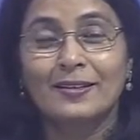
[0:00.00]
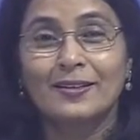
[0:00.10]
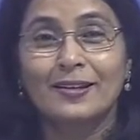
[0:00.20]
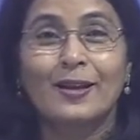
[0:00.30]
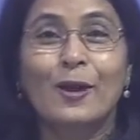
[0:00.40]

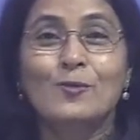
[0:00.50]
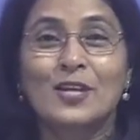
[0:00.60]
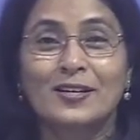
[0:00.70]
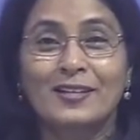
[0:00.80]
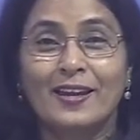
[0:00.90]
take out
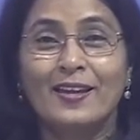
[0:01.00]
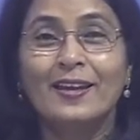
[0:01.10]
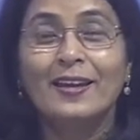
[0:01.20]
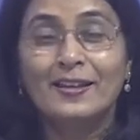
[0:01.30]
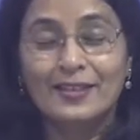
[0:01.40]
and
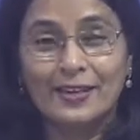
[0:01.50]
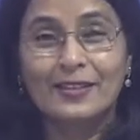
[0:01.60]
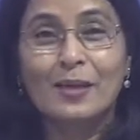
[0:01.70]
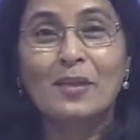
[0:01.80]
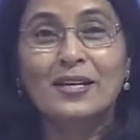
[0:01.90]
take
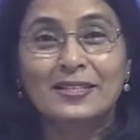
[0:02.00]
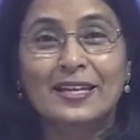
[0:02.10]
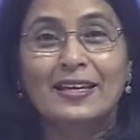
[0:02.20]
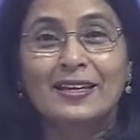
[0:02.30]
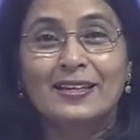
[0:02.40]
them and
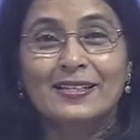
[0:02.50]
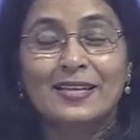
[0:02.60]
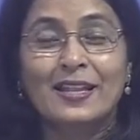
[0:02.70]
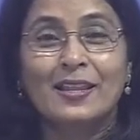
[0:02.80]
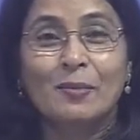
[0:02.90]

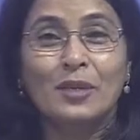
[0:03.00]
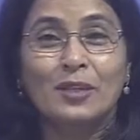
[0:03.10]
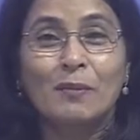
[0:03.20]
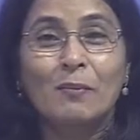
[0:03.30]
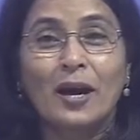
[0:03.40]
sell them in
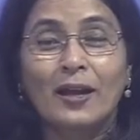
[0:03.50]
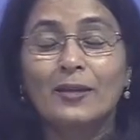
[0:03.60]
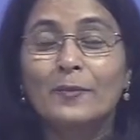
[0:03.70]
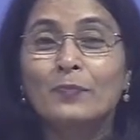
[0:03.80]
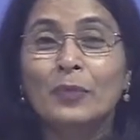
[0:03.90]
the market.
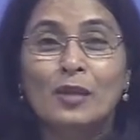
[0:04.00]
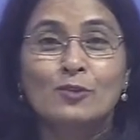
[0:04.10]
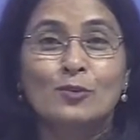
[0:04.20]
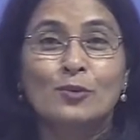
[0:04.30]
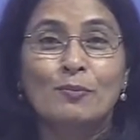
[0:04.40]

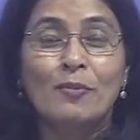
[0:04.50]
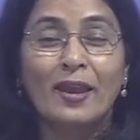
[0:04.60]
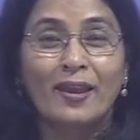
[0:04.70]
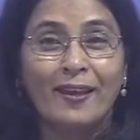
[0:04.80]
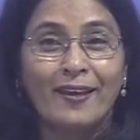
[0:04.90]
So
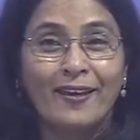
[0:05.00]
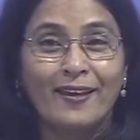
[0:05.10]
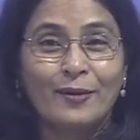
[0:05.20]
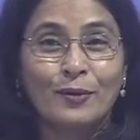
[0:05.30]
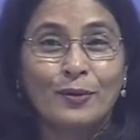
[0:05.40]
make a
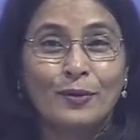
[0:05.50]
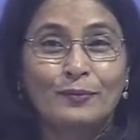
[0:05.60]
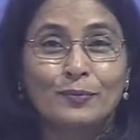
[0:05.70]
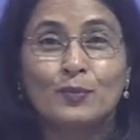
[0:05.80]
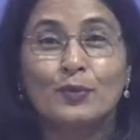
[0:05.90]

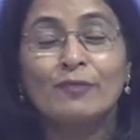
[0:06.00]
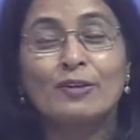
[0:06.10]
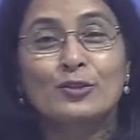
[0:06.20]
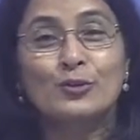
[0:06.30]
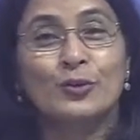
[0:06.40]
weave a
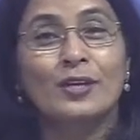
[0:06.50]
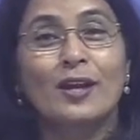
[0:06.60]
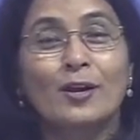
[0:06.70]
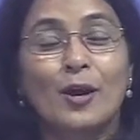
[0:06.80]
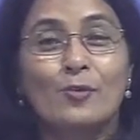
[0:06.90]
story
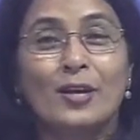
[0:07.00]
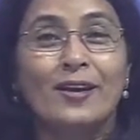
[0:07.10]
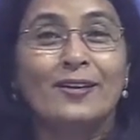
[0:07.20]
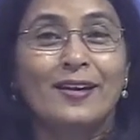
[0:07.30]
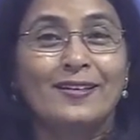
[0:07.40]
around
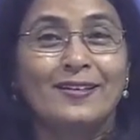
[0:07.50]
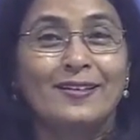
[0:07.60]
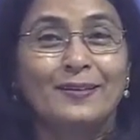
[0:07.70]
it, and